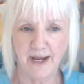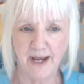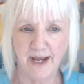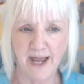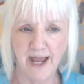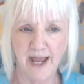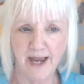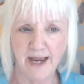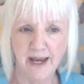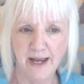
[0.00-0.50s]

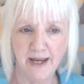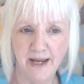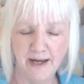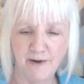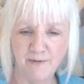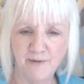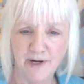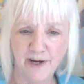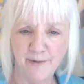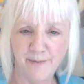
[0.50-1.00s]
Okay, I
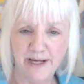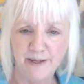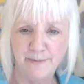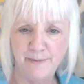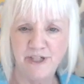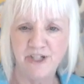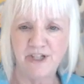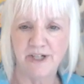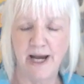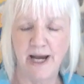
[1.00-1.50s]
want everybody to
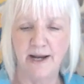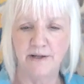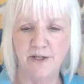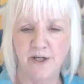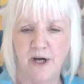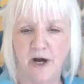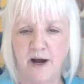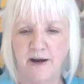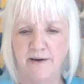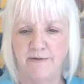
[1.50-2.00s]
put your hand on
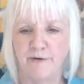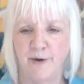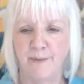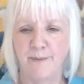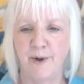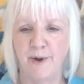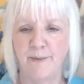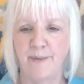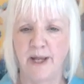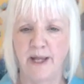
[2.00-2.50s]
your heart for a
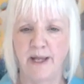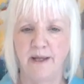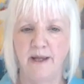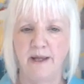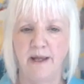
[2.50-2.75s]
moment